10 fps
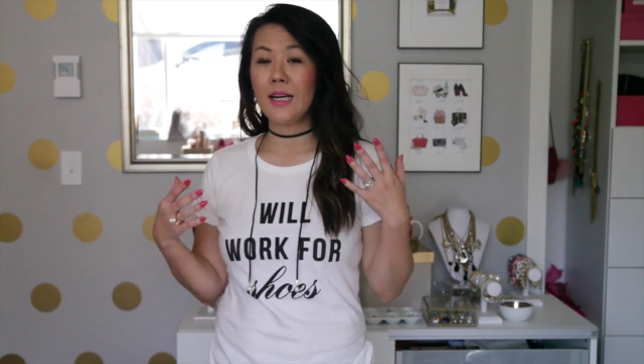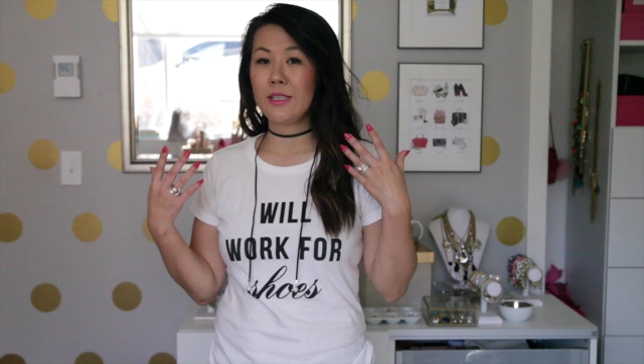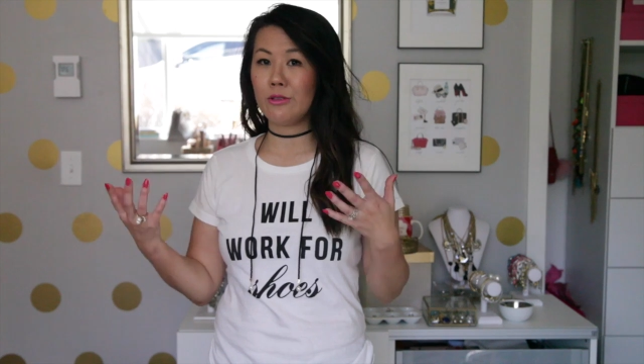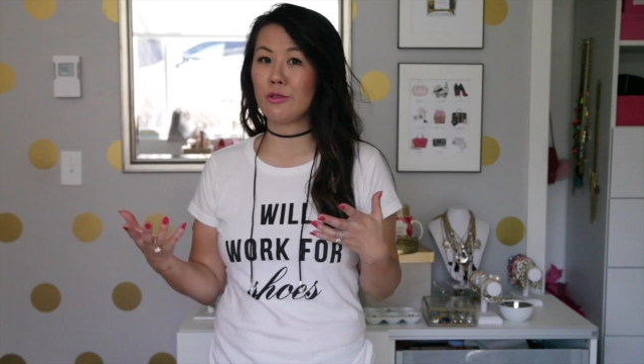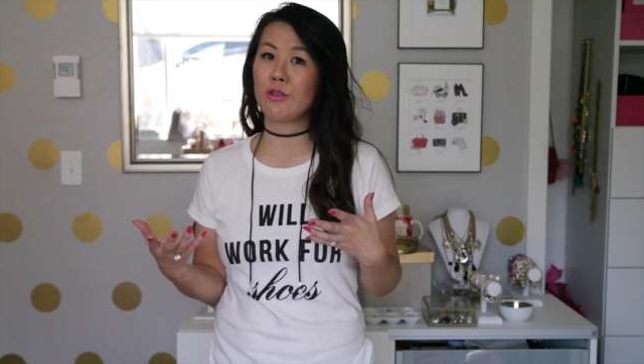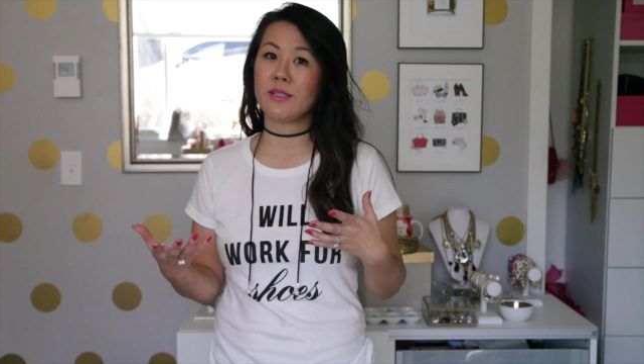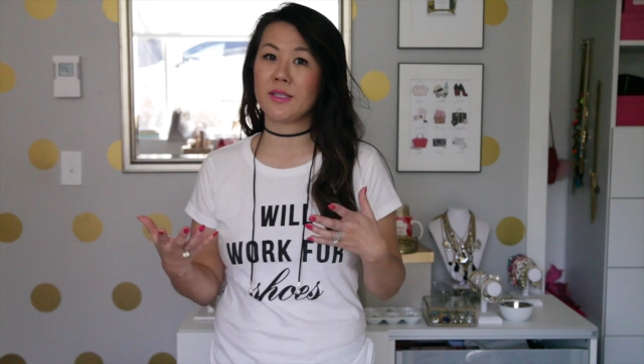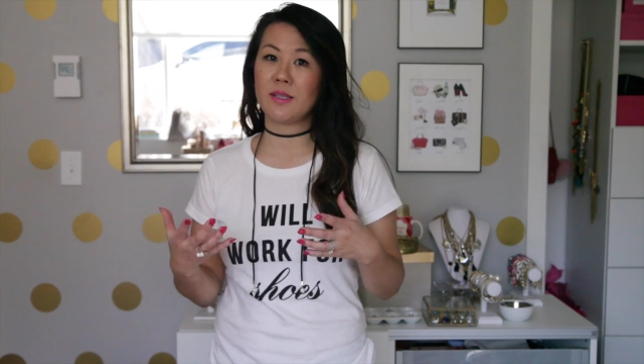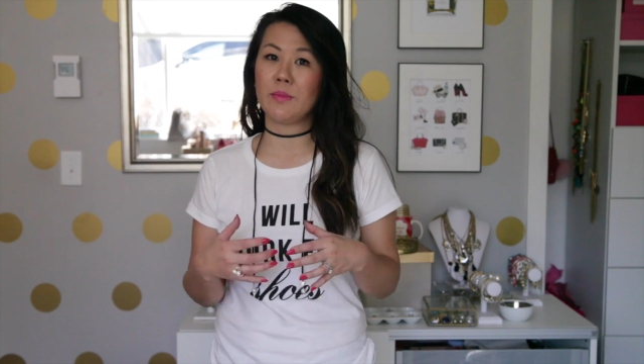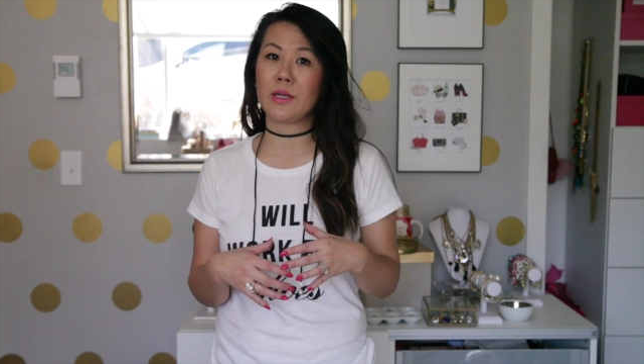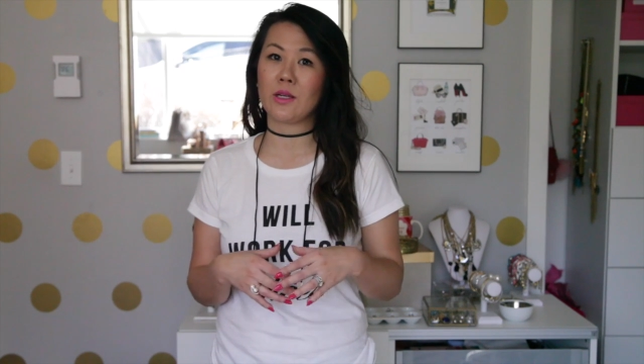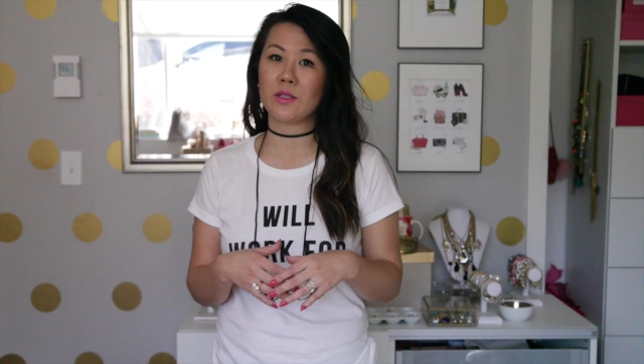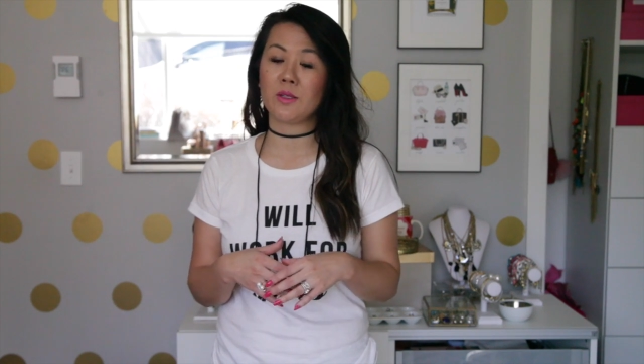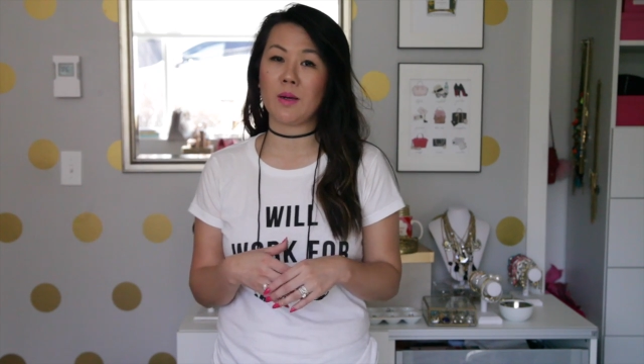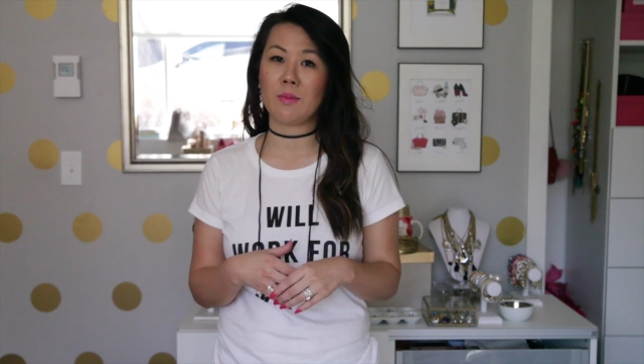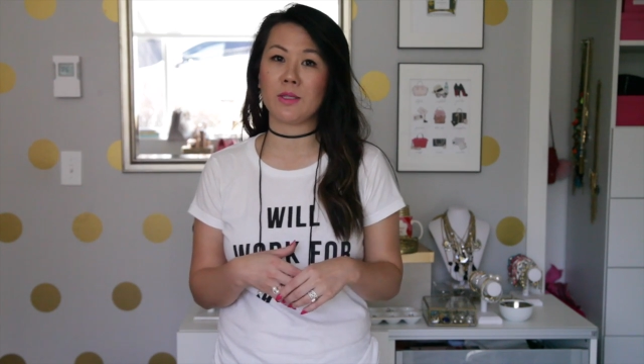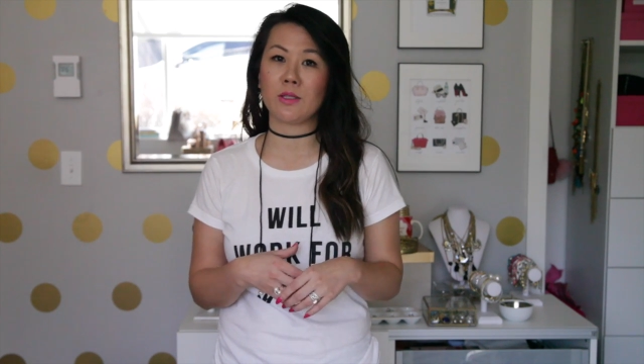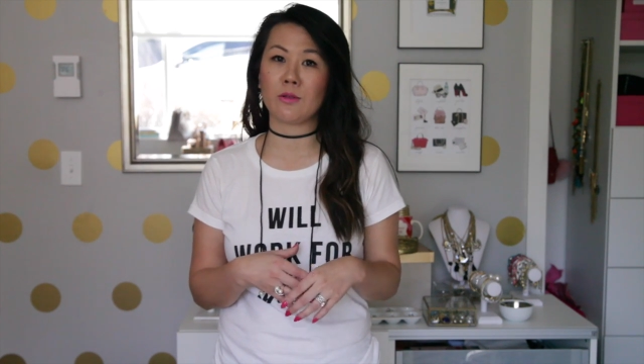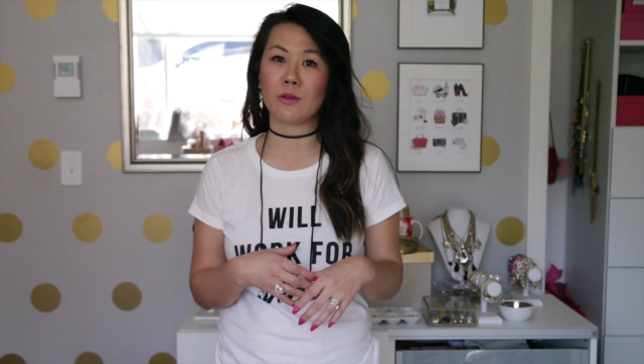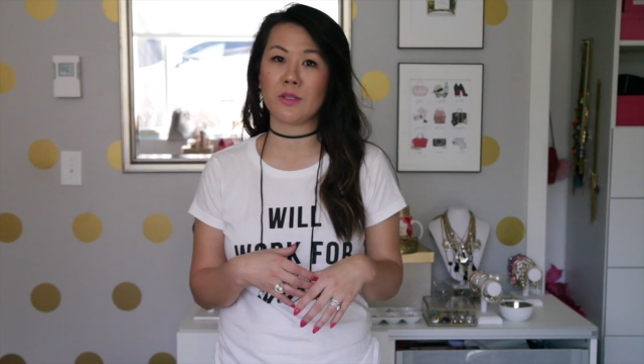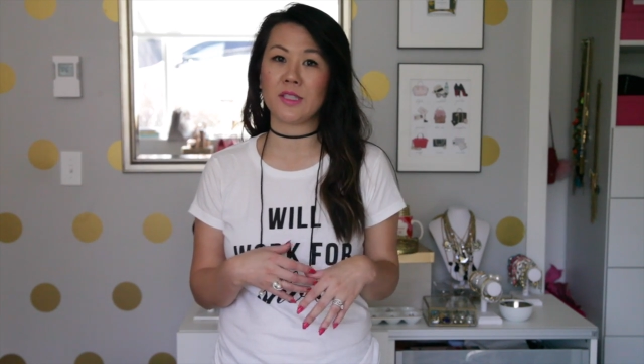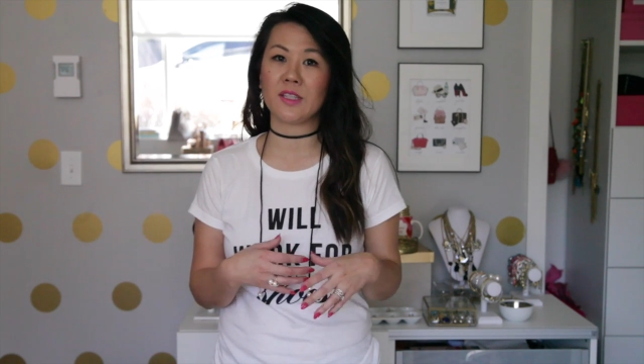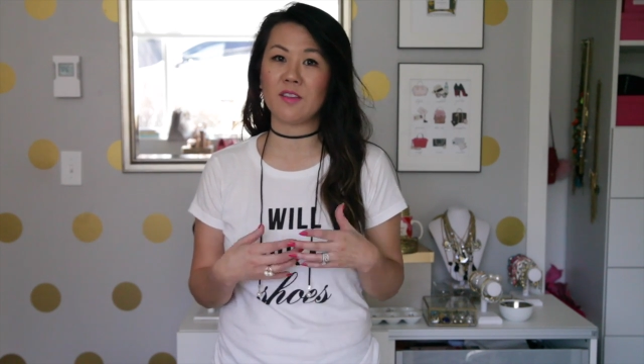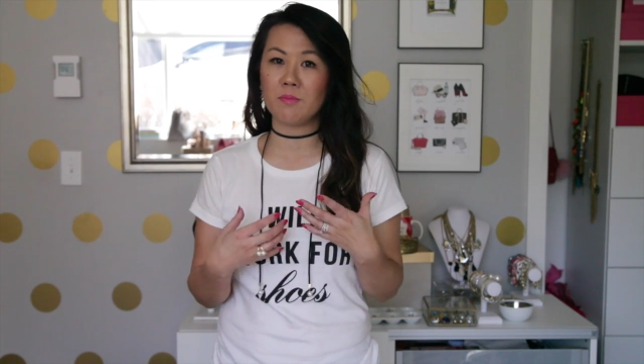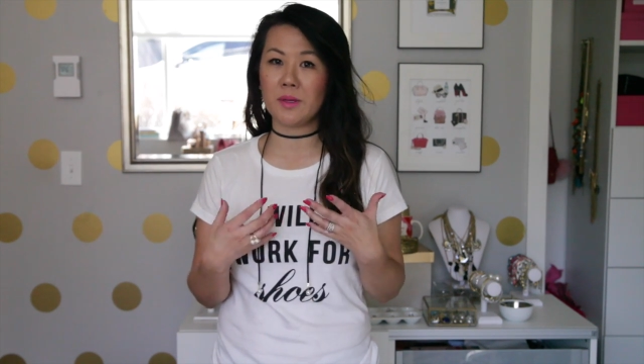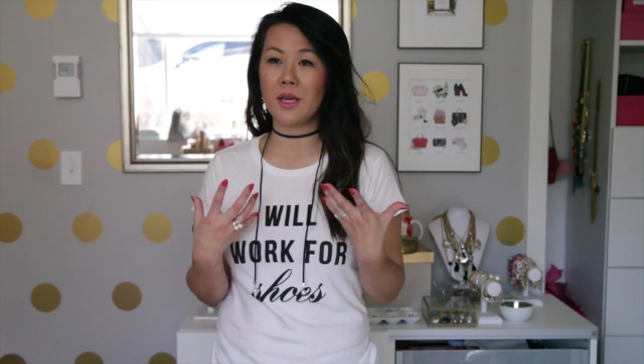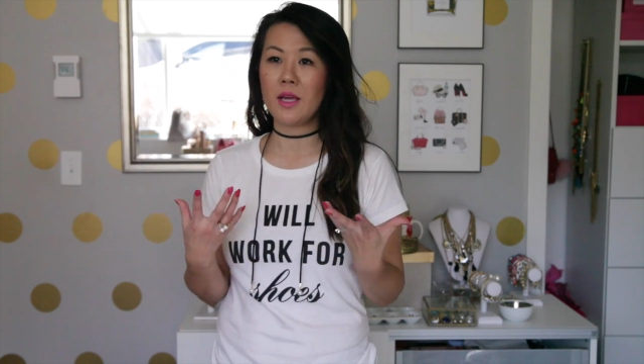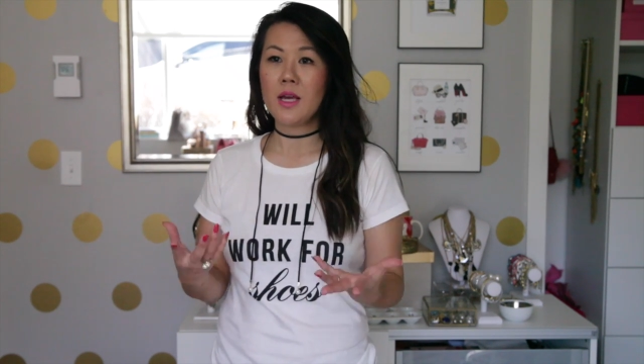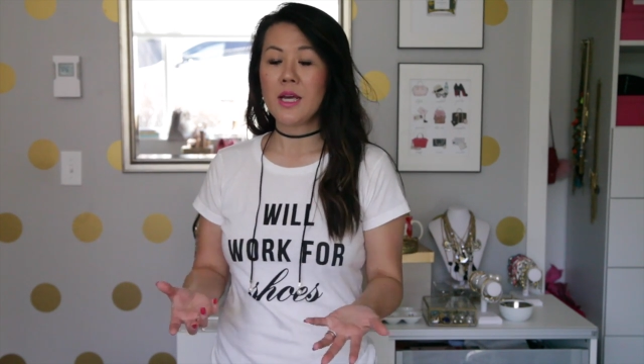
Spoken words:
I do trust the bigger department stores to give me,